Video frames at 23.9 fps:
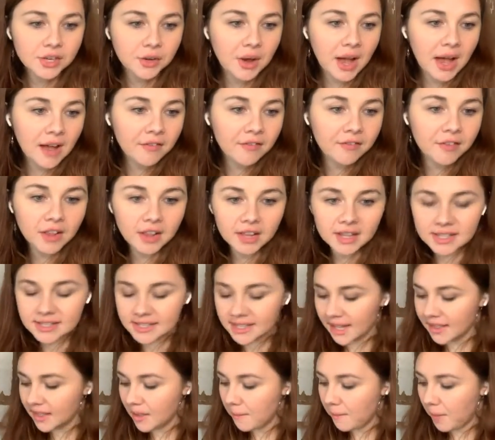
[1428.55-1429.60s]
You have
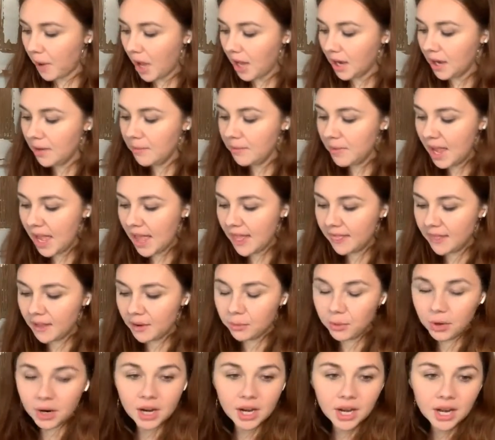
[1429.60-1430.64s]
fill-ins at the bottom, and
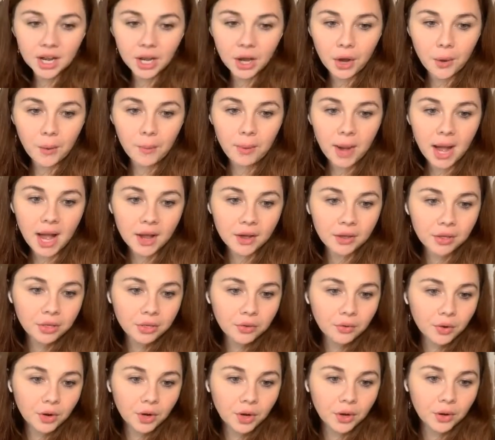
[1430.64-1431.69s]
then we're gonna go back
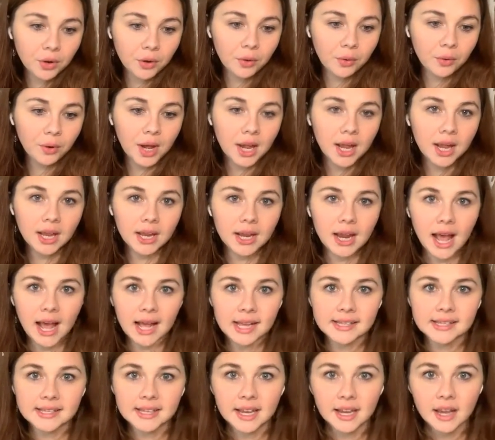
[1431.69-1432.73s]
through and
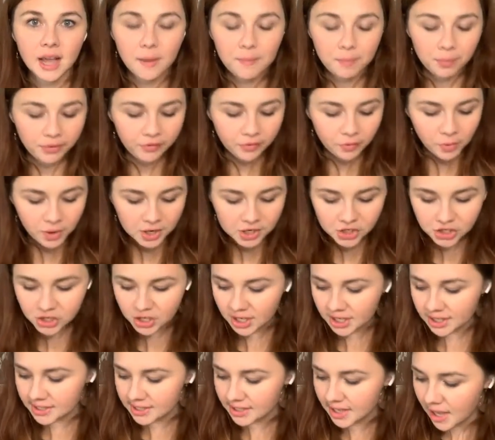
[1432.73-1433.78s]
ask a couple of
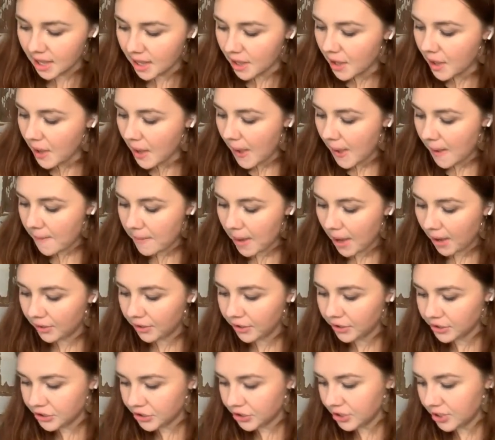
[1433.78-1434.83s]
questions
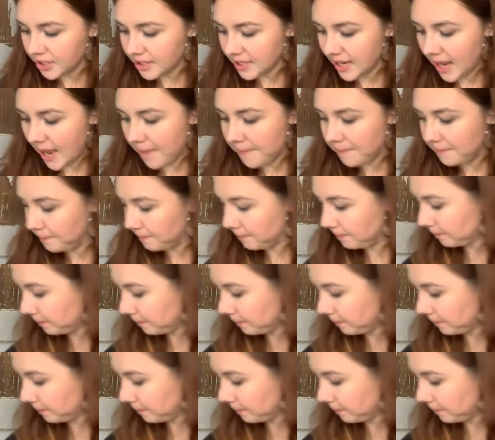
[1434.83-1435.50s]
about your treat time.